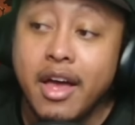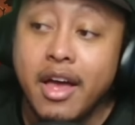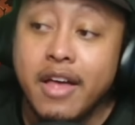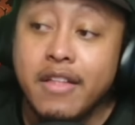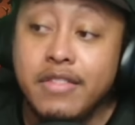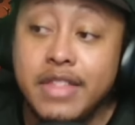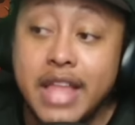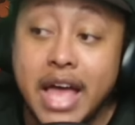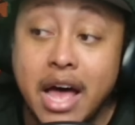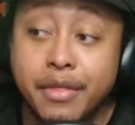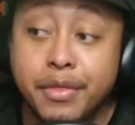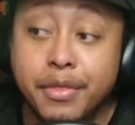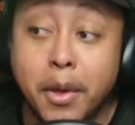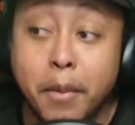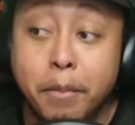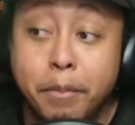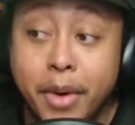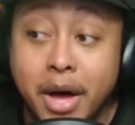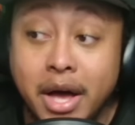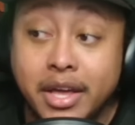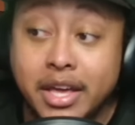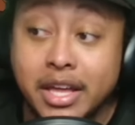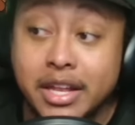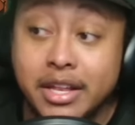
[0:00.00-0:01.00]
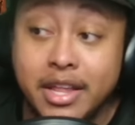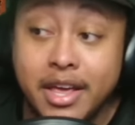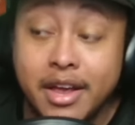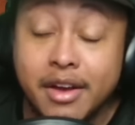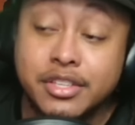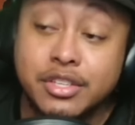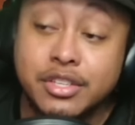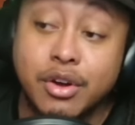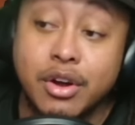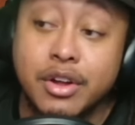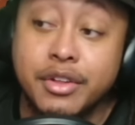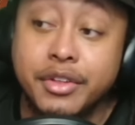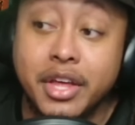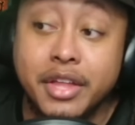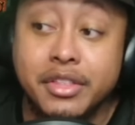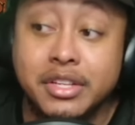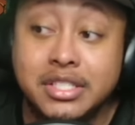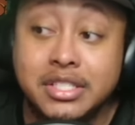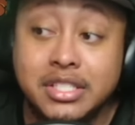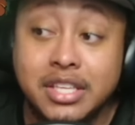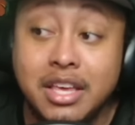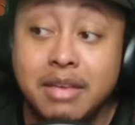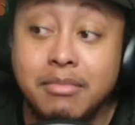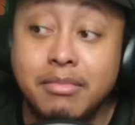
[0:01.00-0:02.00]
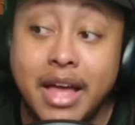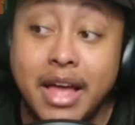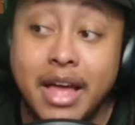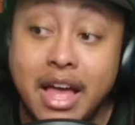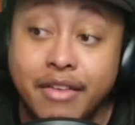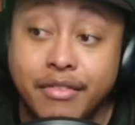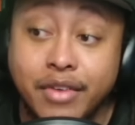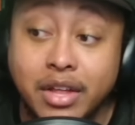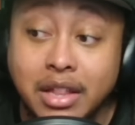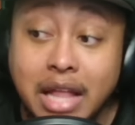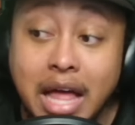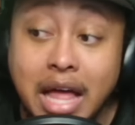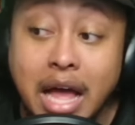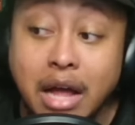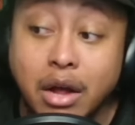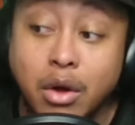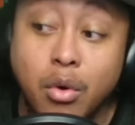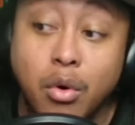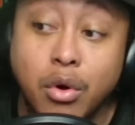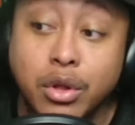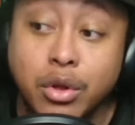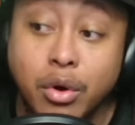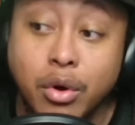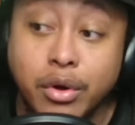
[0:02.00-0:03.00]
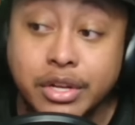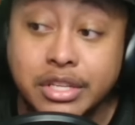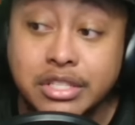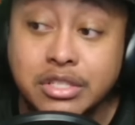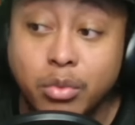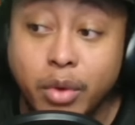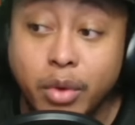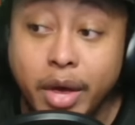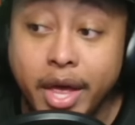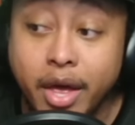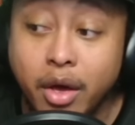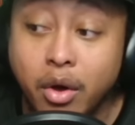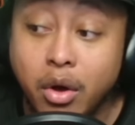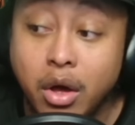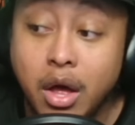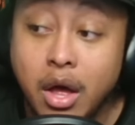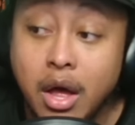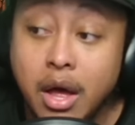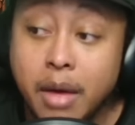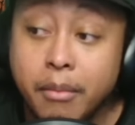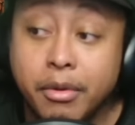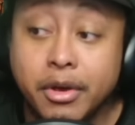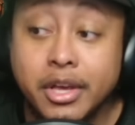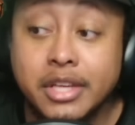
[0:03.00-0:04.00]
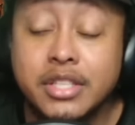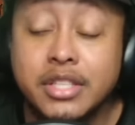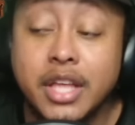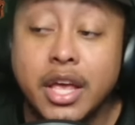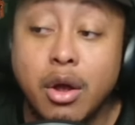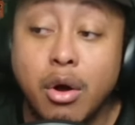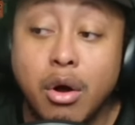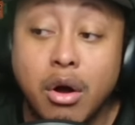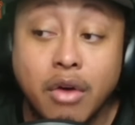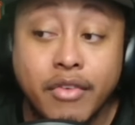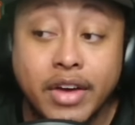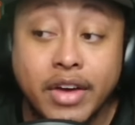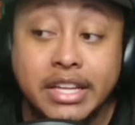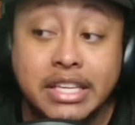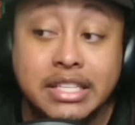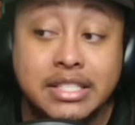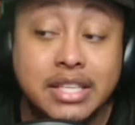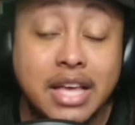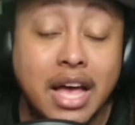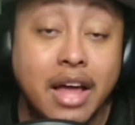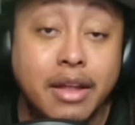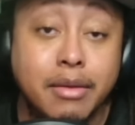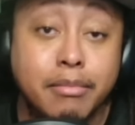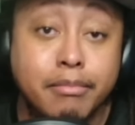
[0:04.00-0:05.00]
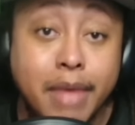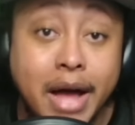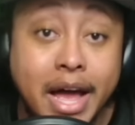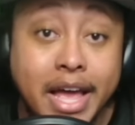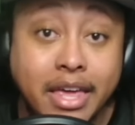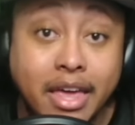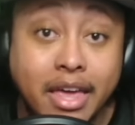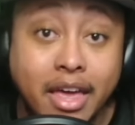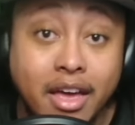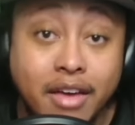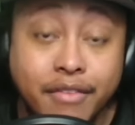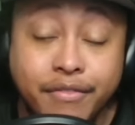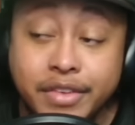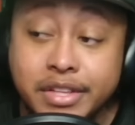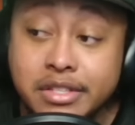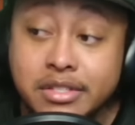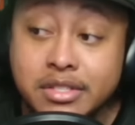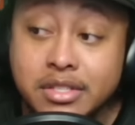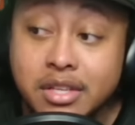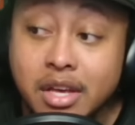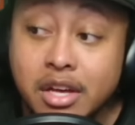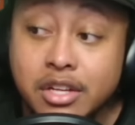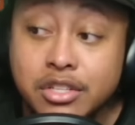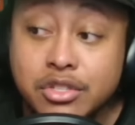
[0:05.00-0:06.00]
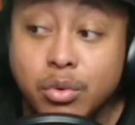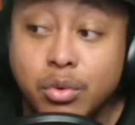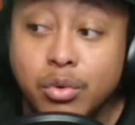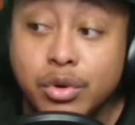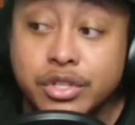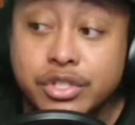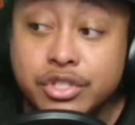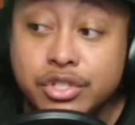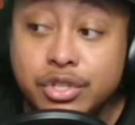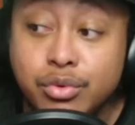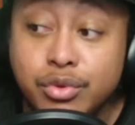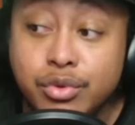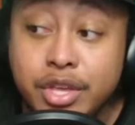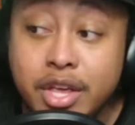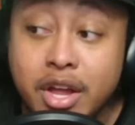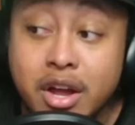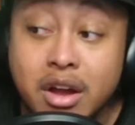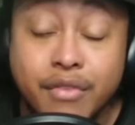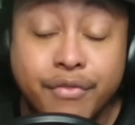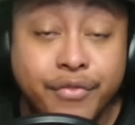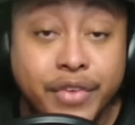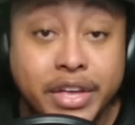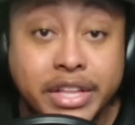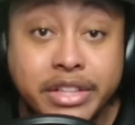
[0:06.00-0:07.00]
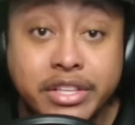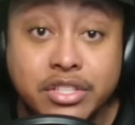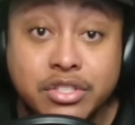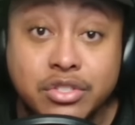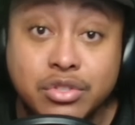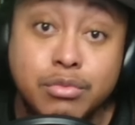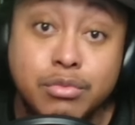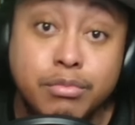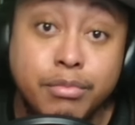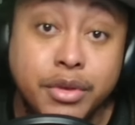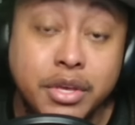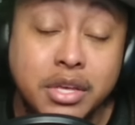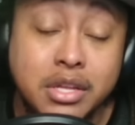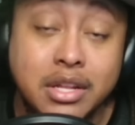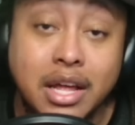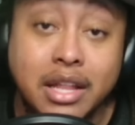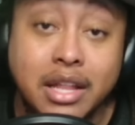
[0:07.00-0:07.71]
Now, the Buccaneers are another team that have a lot going on as well because they already signed Mike Evans to a two year, $52 million